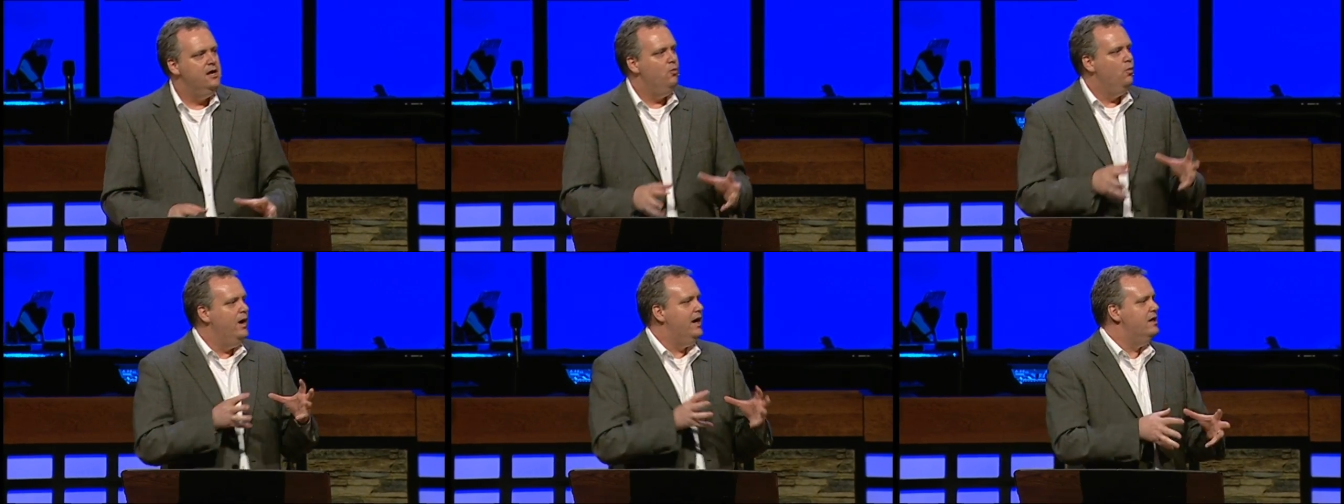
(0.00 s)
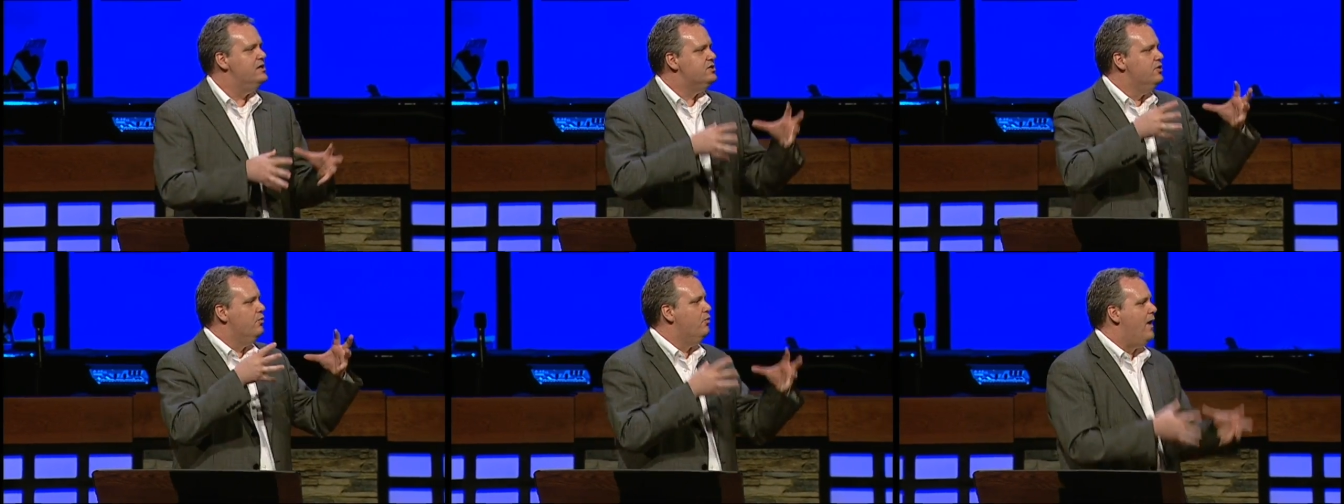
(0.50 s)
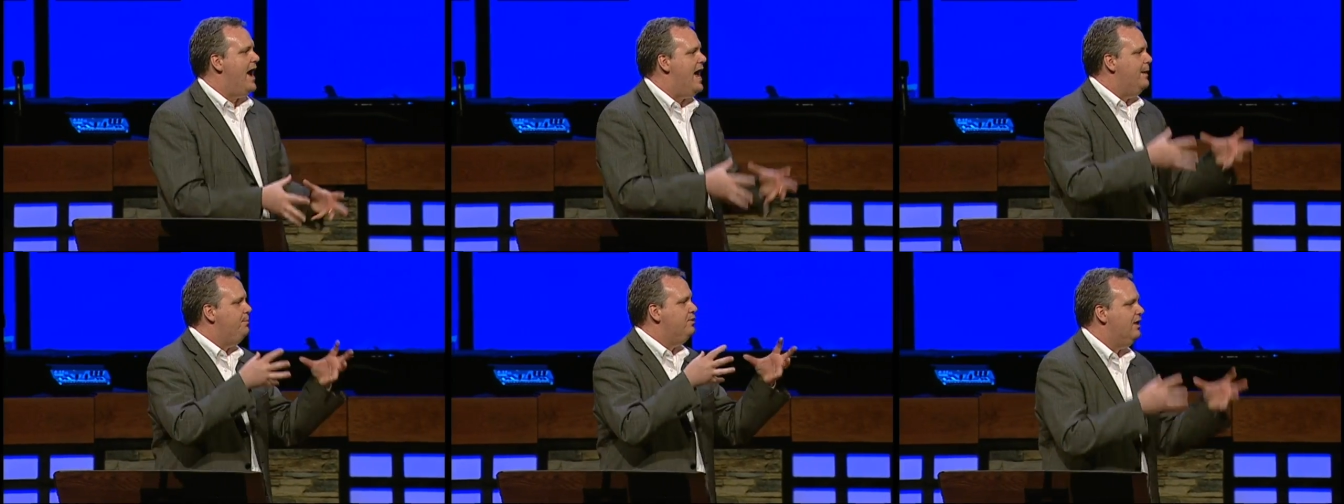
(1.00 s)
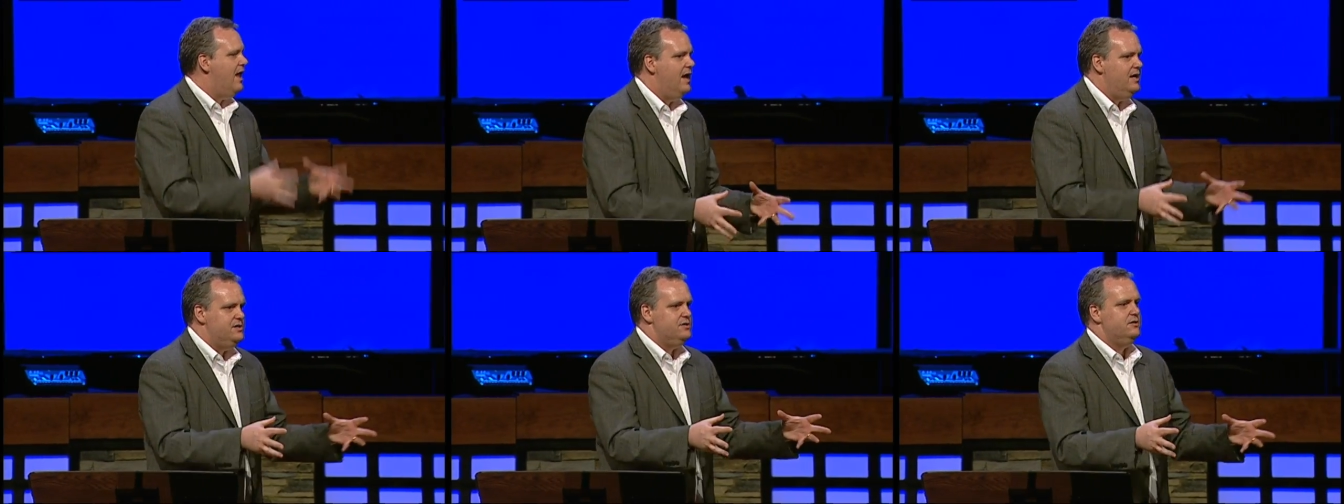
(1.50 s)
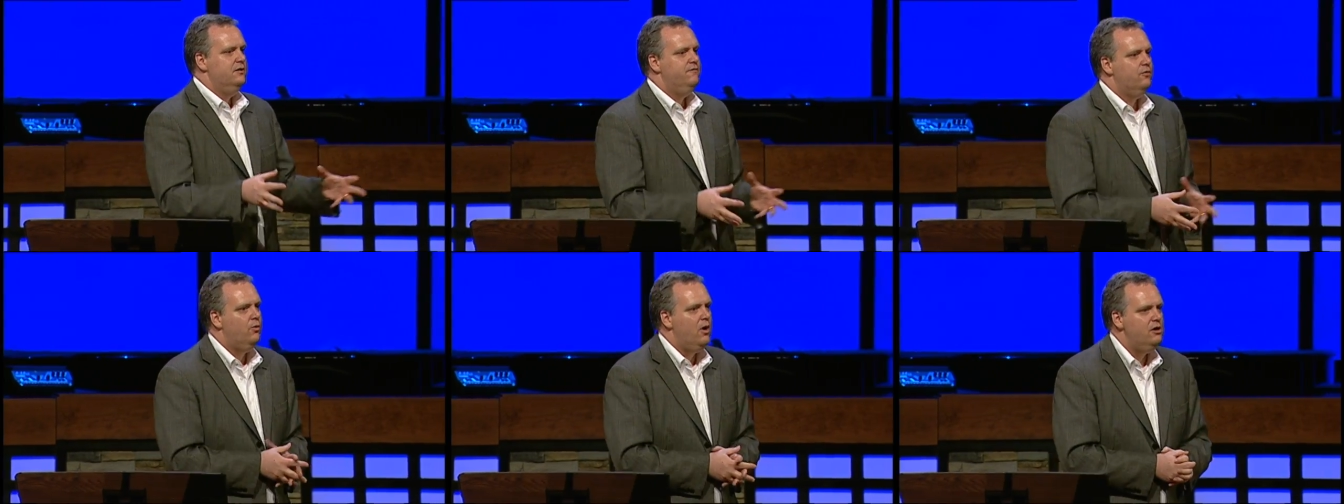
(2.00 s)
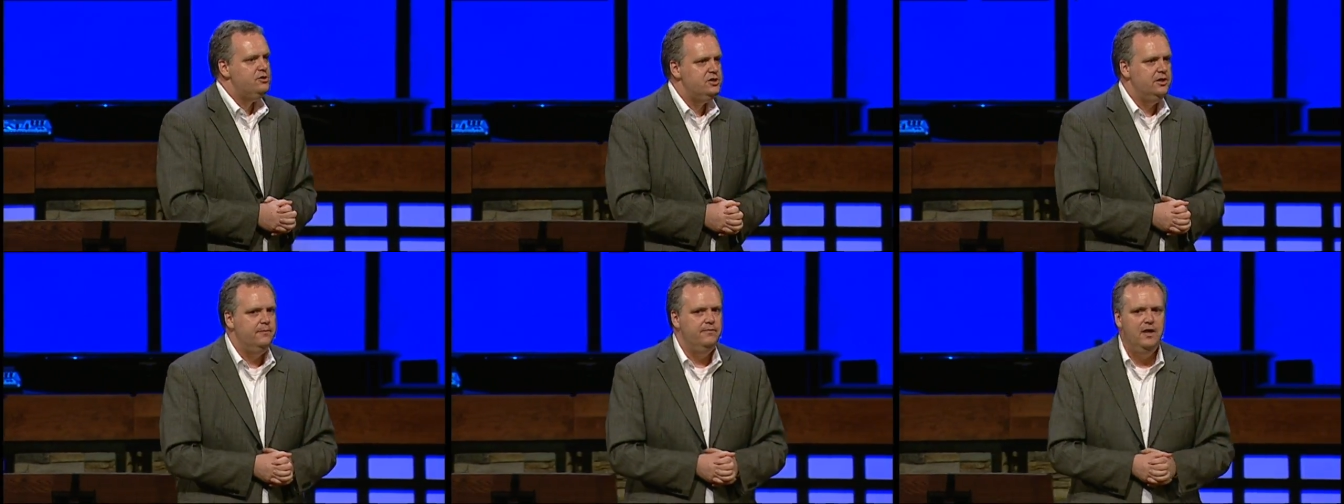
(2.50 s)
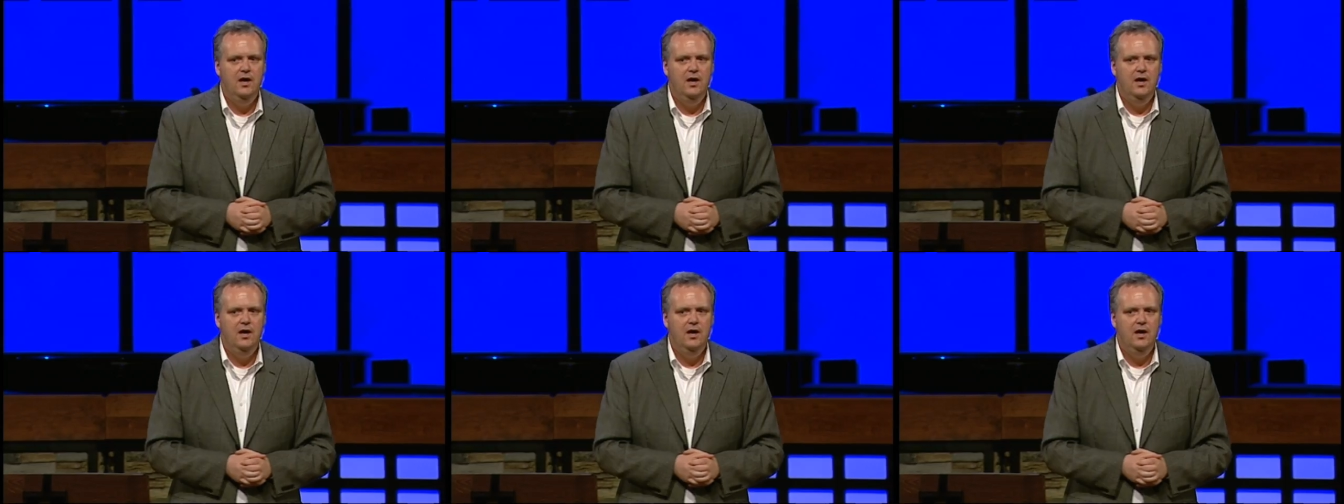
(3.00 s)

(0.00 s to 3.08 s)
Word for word: where is the right place for worship?